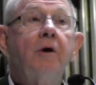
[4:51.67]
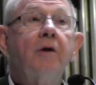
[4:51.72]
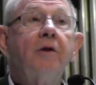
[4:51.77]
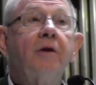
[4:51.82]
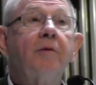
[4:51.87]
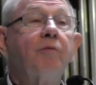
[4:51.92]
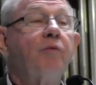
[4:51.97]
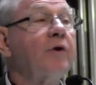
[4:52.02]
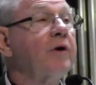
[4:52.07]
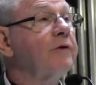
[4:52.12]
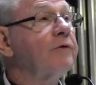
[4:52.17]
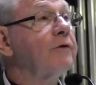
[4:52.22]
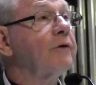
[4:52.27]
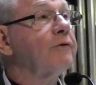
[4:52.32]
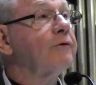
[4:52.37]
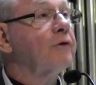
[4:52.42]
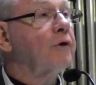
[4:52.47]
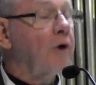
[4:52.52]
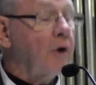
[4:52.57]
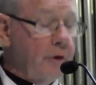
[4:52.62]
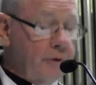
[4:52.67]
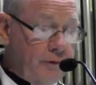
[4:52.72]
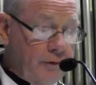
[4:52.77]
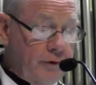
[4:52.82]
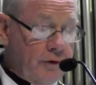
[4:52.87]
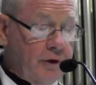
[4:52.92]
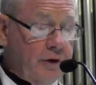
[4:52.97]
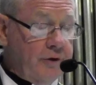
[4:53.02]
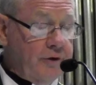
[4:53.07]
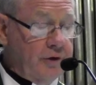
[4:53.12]
that brings us
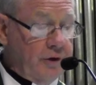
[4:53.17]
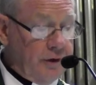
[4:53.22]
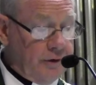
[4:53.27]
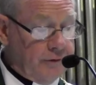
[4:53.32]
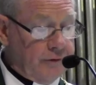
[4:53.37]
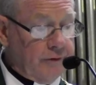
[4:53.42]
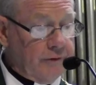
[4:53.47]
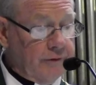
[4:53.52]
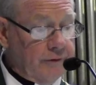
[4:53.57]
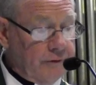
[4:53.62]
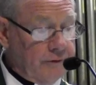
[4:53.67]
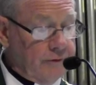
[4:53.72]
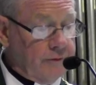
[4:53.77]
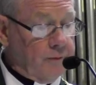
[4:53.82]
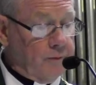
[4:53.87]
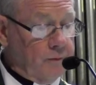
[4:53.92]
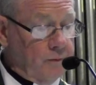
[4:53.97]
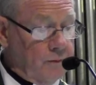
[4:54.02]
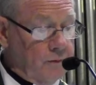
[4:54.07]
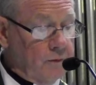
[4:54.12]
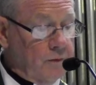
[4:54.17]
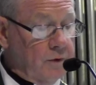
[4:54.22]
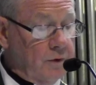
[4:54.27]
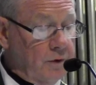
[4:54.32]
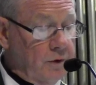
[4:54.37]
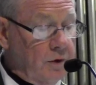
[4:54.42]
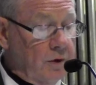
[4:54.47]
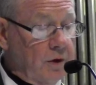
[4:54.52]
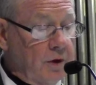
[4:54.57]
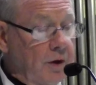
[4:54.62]
closer to Jesus,
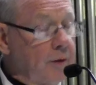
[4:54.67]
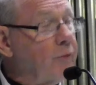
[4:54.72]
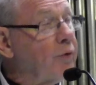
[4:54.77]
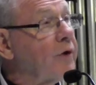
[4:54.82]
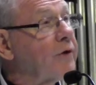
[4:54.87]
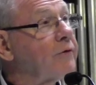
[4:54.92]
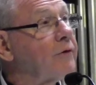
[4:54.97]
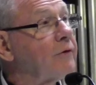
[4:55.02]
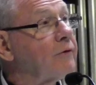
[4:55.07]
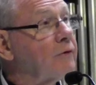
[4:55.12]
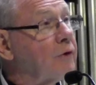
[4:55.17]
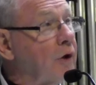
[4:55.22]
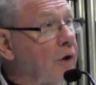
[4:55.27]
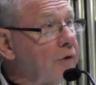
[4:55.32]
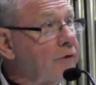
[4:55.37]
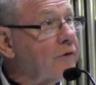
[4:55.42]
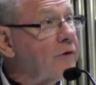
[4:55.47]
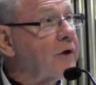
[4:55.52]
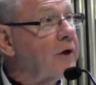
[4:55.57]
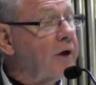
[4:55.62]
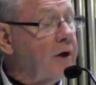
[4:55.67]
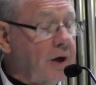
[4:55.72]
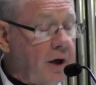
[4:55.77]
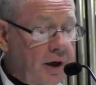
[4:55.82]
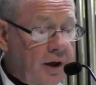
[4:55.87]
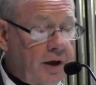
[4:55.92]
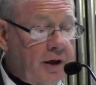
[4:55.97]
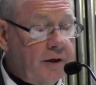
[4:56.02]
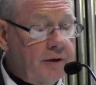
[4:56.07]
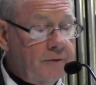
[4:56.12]
brings us closer to
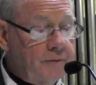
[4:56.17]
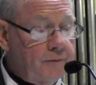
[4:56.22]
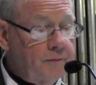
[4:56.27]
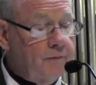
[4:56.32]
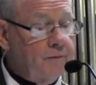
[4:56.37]
God,